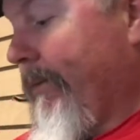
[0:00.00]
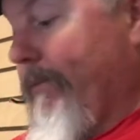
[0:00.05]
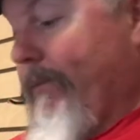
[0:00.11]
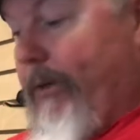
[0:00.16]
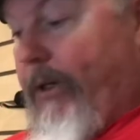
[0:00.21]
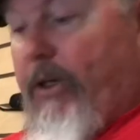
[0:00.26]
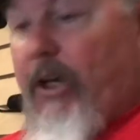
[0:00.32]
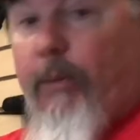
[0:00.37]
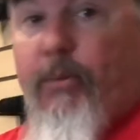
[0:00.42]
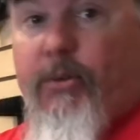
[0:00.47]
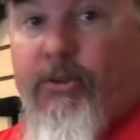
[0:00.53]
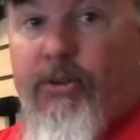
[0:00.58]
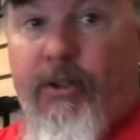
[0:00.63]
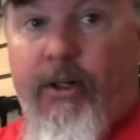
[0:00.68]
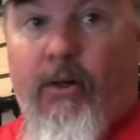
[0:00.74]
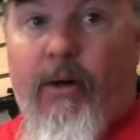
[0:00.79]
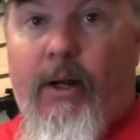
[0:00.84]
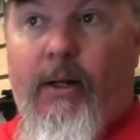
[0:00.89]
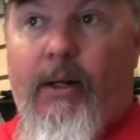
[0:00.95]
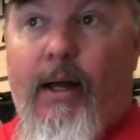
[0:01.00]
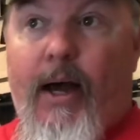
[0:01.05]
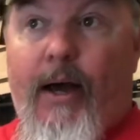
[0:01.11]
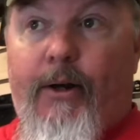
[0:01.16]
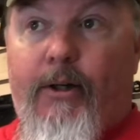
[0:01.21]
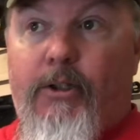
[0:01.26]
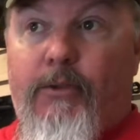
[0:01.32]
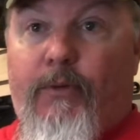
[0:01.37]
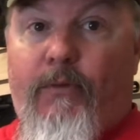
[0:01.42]
couple cigarette
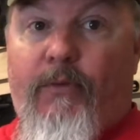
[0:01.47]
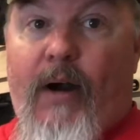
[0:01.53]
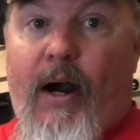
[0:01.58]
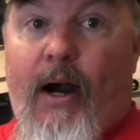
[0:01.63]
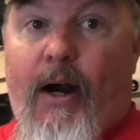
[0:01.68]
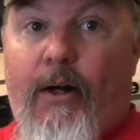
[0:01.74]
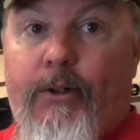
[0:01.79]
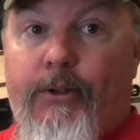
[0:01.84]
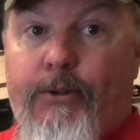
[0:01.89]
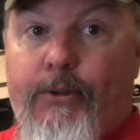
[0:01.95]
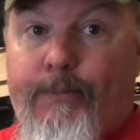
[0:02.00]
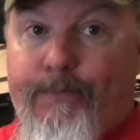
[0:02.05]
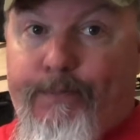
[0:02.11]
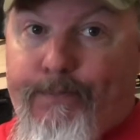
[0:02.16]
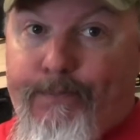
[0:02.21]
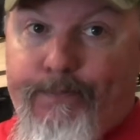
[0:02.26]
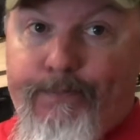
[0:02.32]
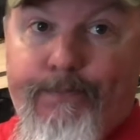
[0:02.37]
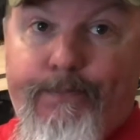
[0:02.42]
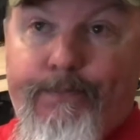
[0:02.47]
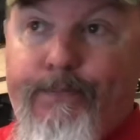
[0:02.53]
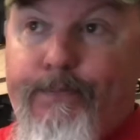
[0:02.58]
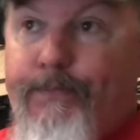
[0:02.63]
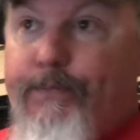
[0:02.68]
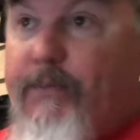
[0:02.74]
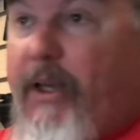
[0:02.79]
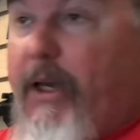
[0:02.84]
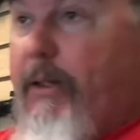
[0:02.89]
lighters for fires,
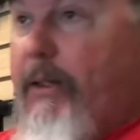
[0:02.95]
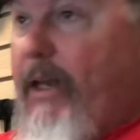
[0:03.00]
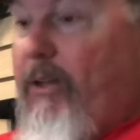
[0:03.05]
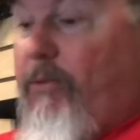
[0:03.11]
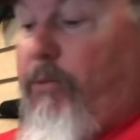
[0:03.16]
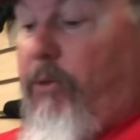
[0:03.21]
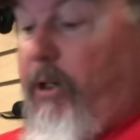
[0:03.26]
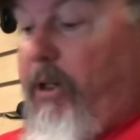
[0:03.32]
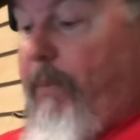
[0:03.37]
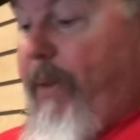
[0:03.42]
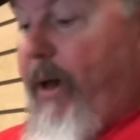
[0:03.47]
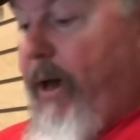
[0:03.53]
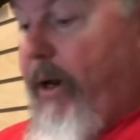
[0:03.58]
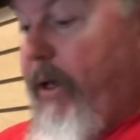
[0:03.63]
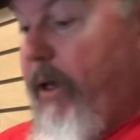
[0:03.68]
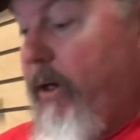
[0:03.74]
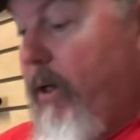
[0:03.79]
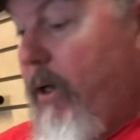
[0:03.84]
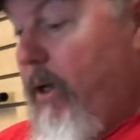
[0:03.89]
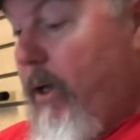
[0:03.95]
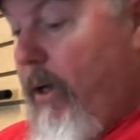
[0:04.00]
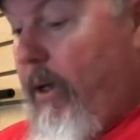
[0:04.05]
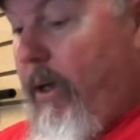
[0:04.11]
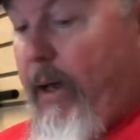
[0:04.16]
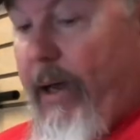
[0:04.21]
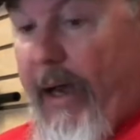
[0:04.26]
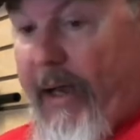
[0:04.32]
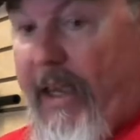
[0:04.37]
and that's really about it.
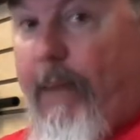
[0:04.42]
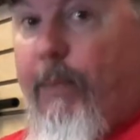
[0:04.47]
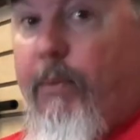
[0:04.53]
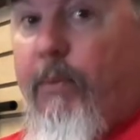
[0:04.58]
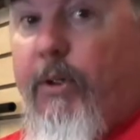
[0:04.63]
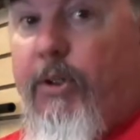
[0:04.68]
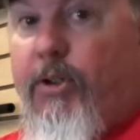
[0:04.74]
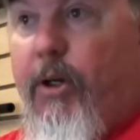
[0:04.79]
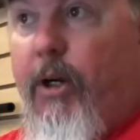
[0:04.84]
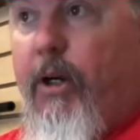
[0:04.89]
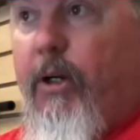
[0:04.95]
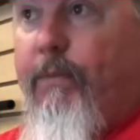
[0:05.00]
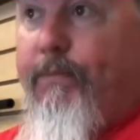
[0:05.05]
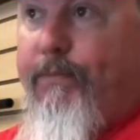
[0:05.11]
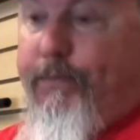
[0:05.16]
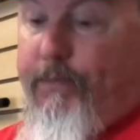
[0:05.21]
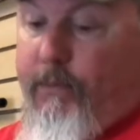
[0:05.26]
I keep it in my truck.